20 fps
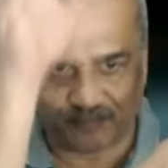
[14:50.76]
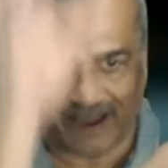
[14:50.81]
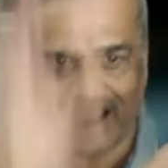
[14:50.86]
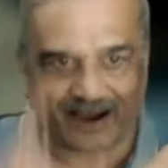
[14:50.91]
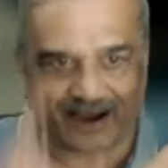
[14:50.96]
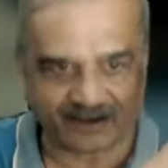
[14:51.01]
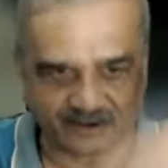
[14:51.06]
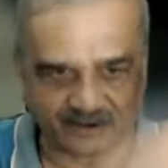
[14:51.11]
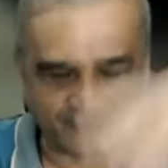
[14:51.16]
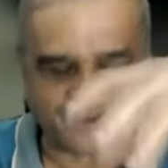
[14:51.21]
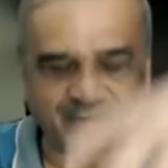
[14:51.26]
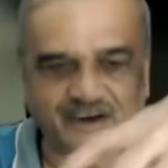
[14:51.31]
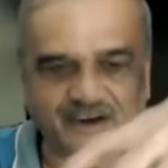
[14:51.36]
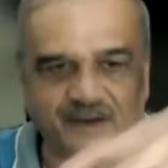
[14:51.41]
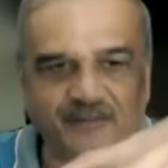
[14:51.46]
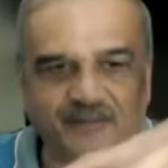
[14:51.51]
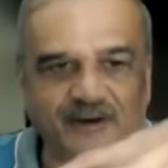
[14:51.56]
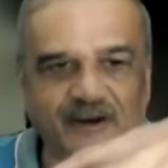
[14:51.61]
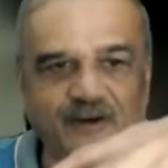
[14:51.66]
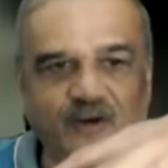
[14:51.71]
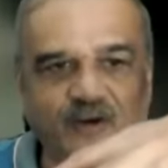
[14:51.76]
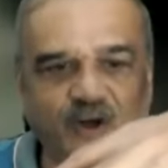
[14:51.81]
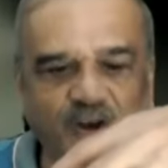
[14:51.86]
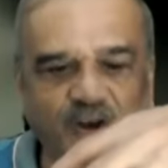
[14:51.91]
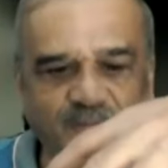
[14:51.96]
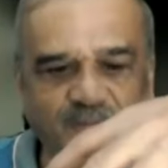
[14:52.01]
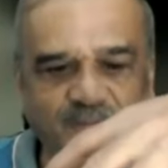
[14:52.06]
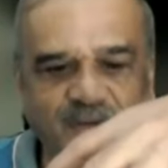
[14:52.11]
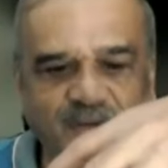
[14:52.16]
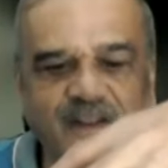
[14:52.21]
back, the vertebral
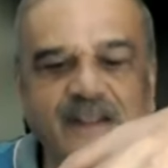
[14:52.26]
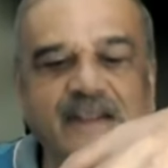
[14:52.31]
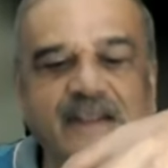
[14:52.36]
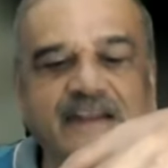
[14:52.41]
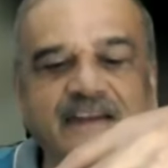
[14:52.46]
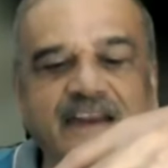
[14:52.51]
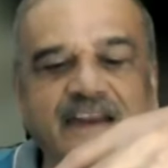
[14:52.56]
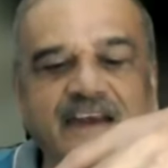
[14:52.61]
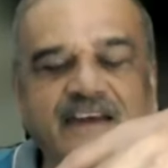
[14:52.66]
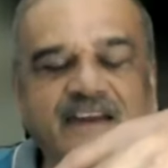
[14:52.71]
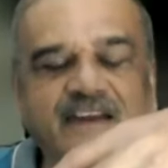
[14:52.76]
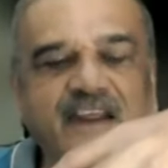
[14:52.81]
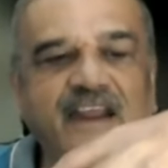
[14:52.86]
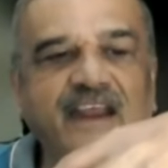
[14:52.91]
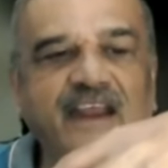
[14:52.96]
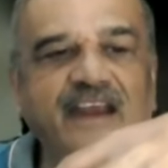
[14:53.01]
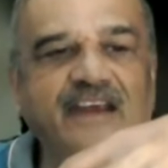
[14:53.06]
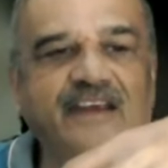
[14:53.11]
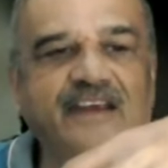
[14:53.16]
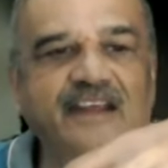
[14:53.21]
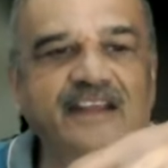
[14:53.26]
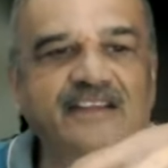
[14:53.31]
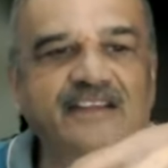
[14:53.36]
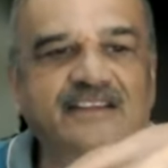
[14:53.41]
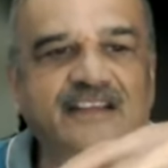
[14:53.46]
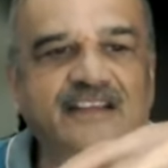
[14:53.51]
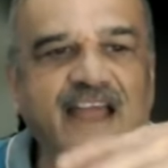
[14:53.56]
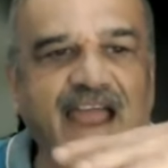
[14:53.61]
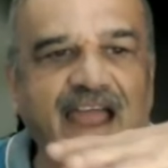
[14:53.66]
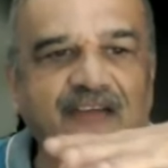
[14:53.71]
column, it
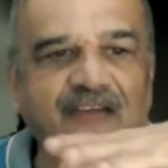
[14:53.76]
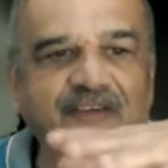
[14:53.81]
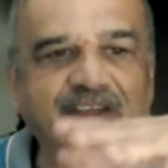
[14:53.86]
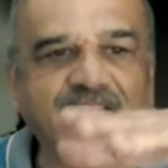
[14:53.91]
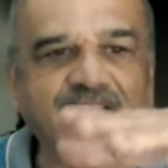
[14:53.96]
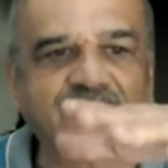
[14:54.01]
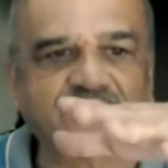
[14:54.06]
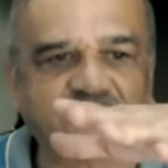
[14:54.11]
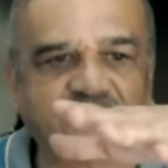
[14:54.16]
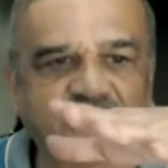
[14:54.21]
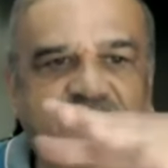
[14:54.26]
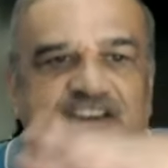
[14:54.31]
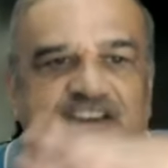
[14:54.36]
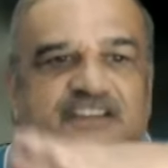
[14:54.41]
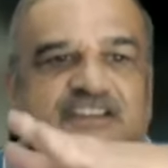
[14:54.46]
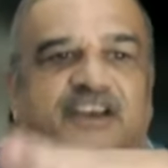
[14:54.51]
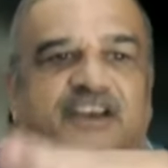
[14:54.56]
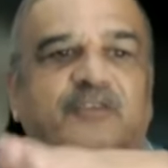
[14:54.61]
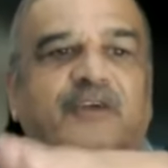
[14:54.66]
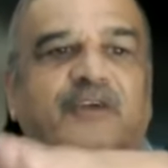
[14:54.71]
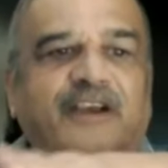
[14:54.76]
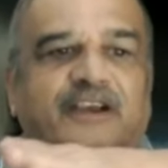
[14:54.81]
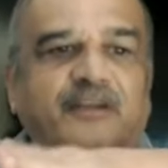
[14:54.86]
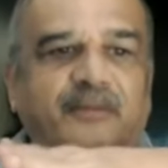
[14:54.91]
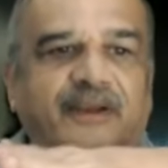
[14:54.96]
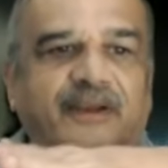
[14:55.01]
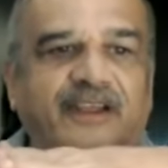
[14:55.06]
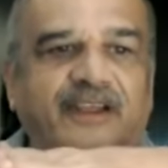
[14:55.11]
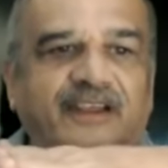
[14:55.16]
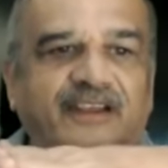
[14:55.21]
is having 33
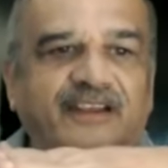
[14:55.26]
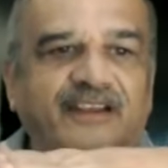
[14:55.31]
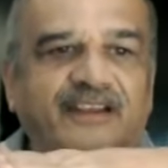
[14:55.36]
vertebrae.